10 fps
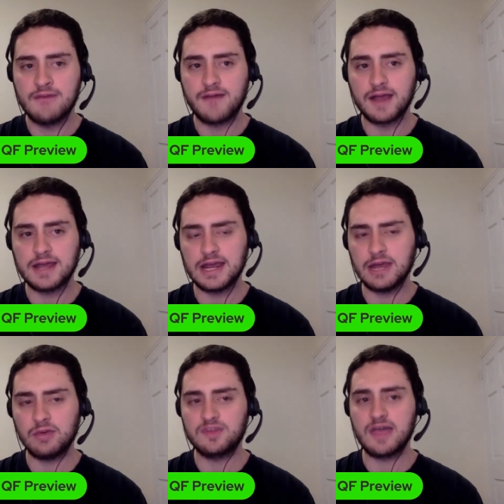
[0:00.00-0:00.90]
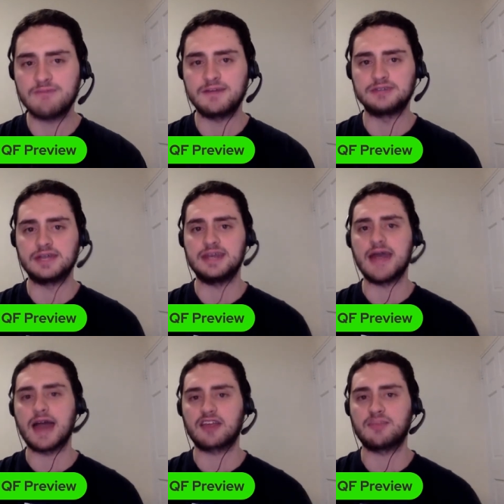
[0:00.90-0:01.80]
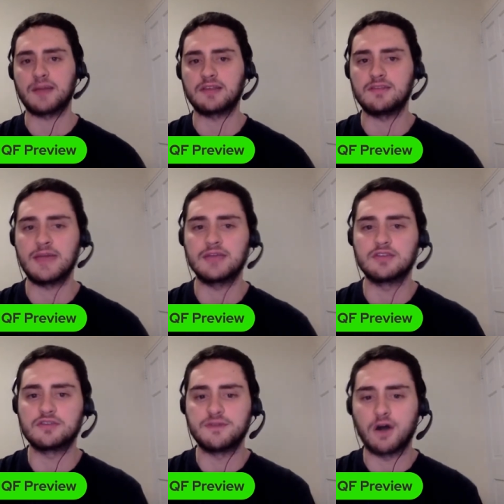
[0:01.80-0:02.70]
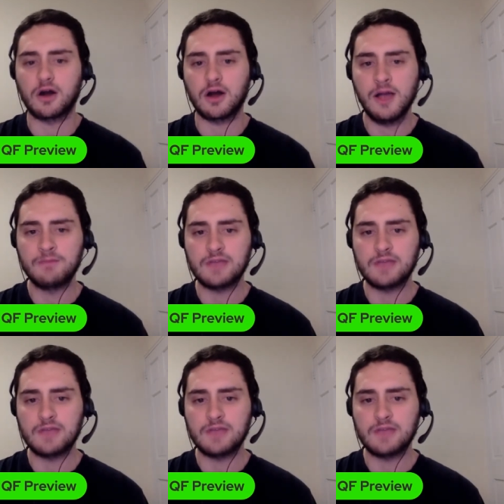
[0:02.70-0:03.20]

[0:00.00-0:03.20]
Fognini was definitely not expected to make it this far,